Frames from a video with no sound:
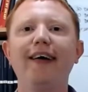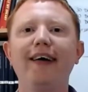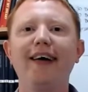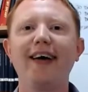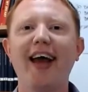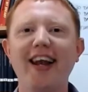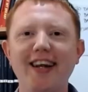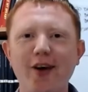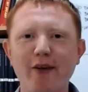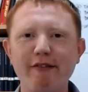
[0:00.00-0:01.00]

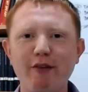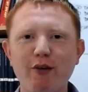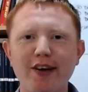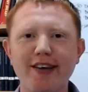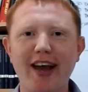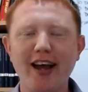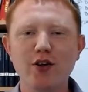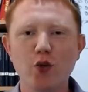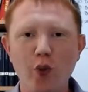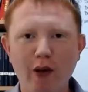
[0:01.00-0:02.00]
Hello everyone
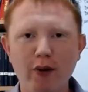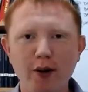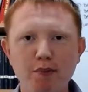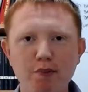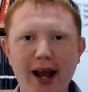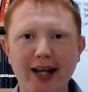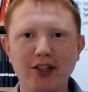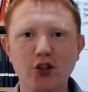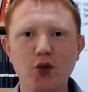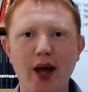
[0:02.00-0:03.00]
and welcome back
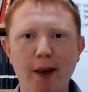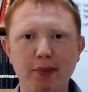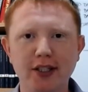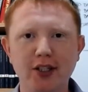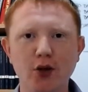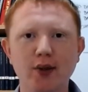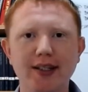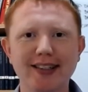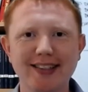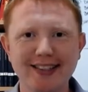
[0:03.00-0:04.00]
to episode
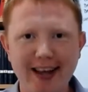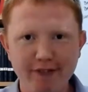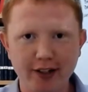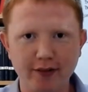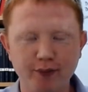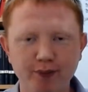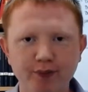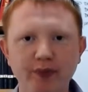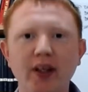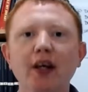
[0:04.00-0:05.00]
7.
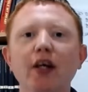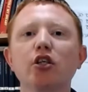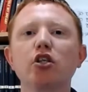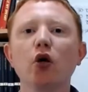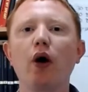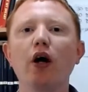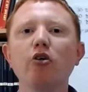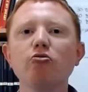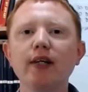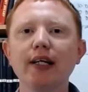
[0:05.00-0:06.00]
So I
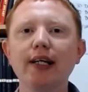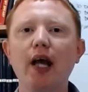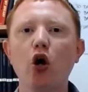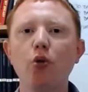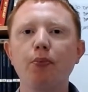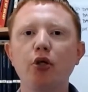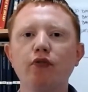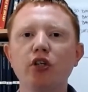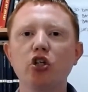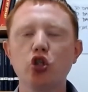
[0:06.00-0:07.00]
really hope you've
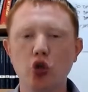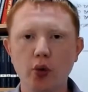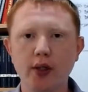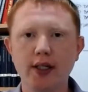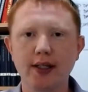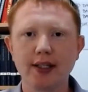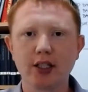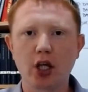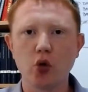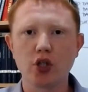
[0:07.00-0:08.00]
enjoyed this
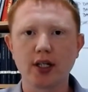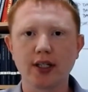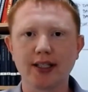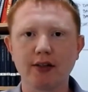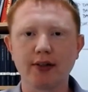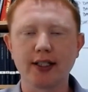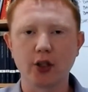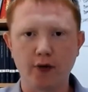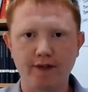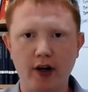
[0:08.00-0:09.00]
coaching series
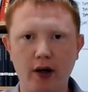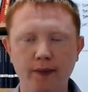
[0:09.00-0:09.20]
so far,